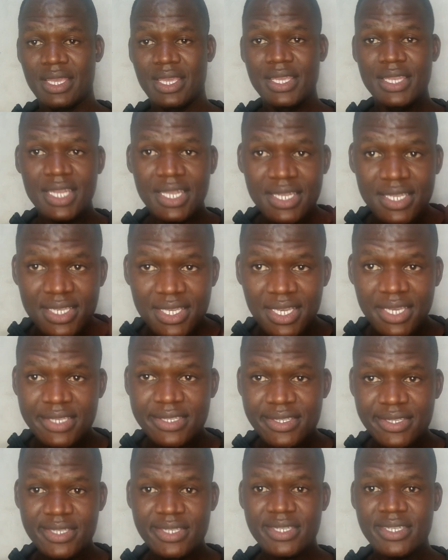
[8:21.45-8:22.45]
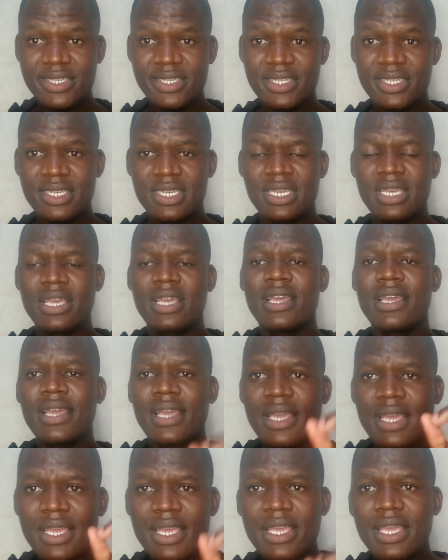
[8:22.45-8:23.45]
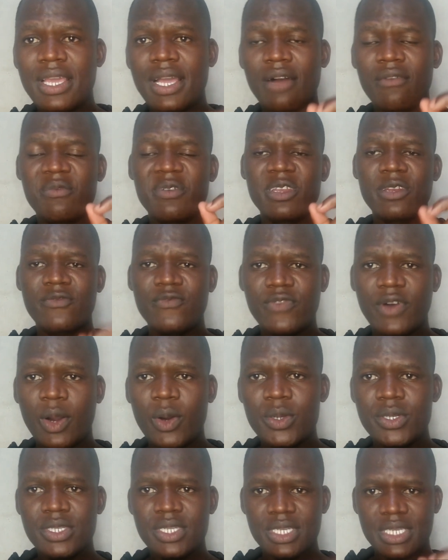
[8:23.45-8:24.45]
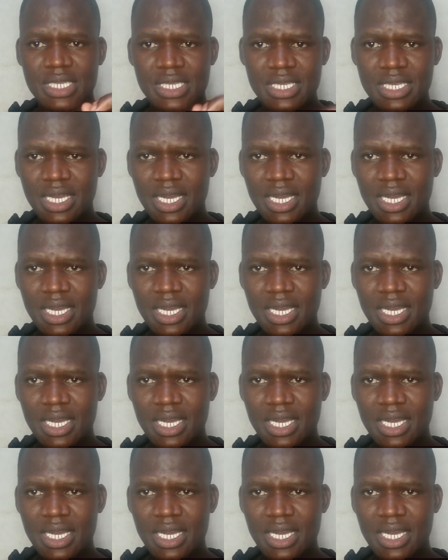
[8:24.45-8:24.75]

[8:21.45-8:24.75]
In any case, he have been found